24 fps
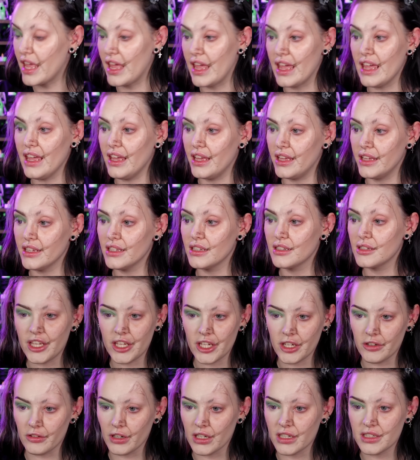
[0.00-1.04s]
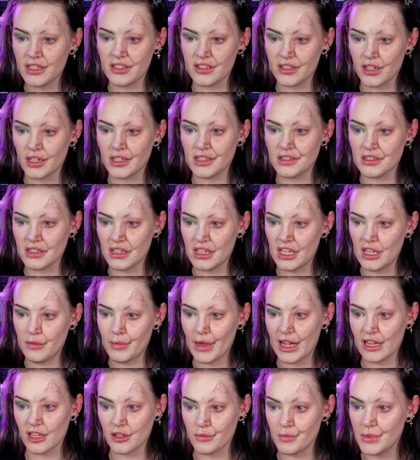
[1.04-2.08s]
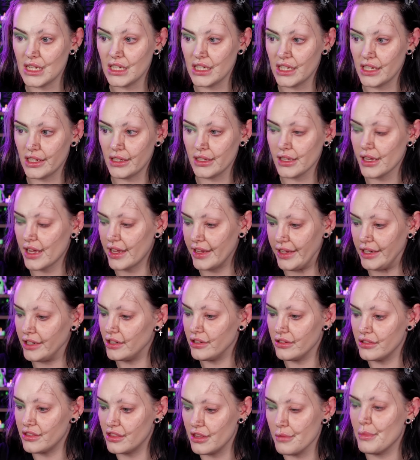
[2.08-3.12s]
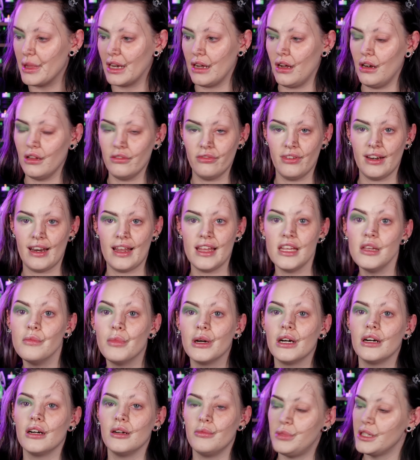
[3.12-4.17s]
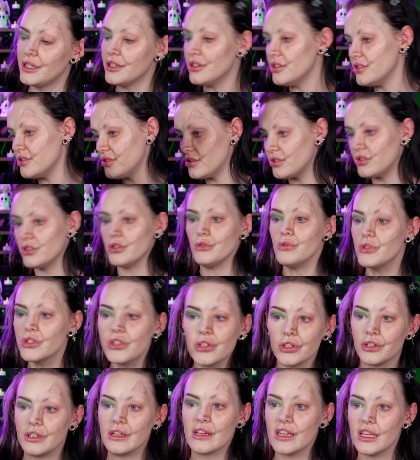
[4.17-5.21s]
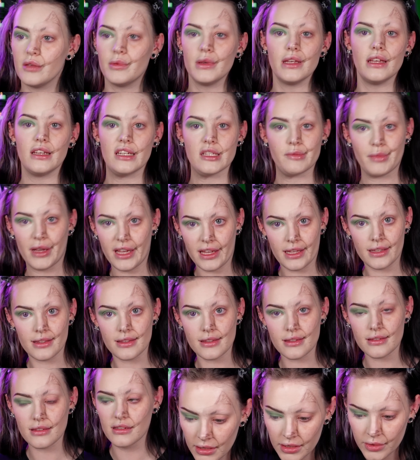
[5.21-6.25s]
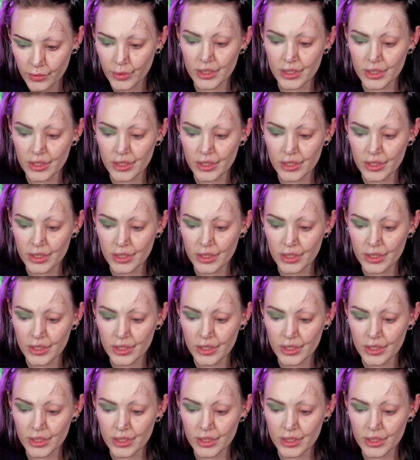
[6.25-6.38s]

here, Hera decided to keep Alcmene in the middle of labour because Zeus couldn't keep it in his pants.